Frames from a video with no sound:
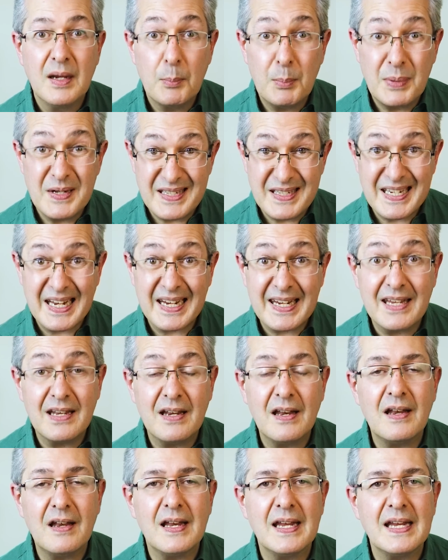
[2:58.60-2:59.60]

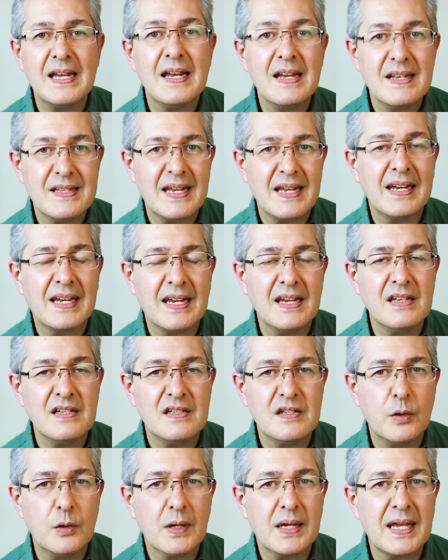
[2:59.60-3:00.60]
particularly taking
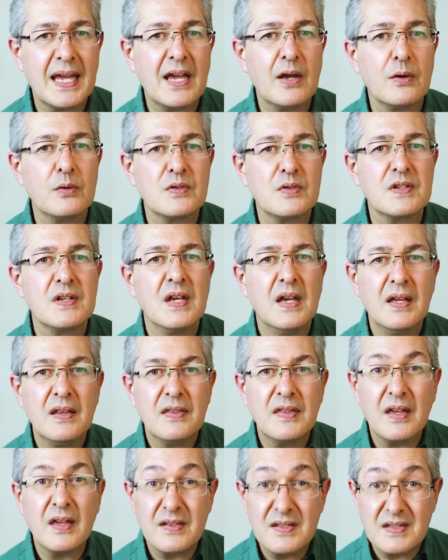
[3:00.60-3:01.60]
into account
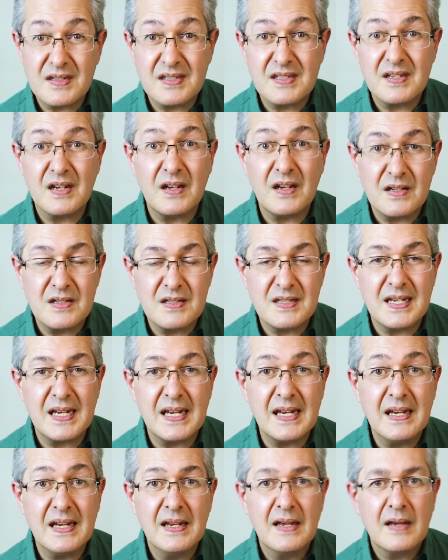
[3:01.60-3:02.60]
the
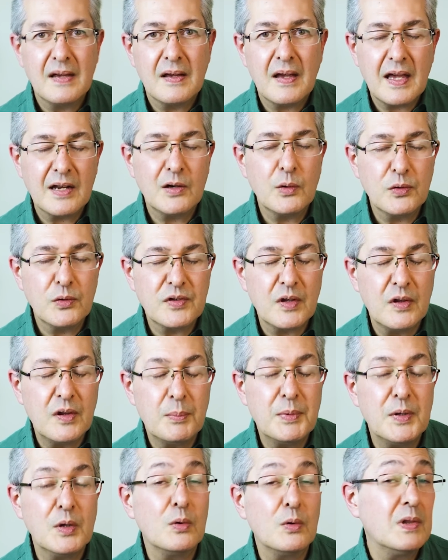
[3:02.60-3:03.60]
uncertainty and also the
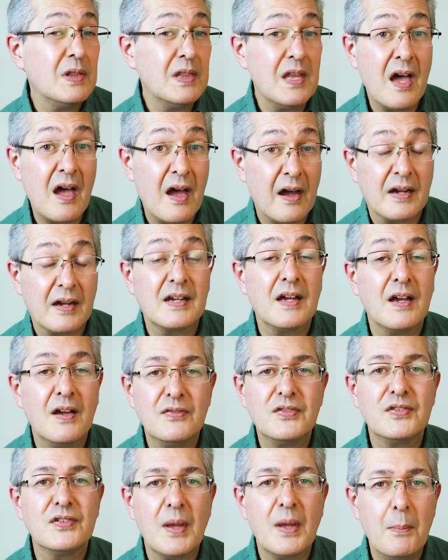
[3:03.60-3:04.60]
pure luck
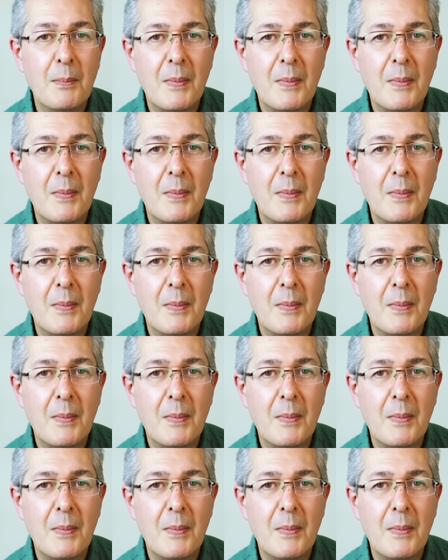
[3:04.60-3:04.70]
of some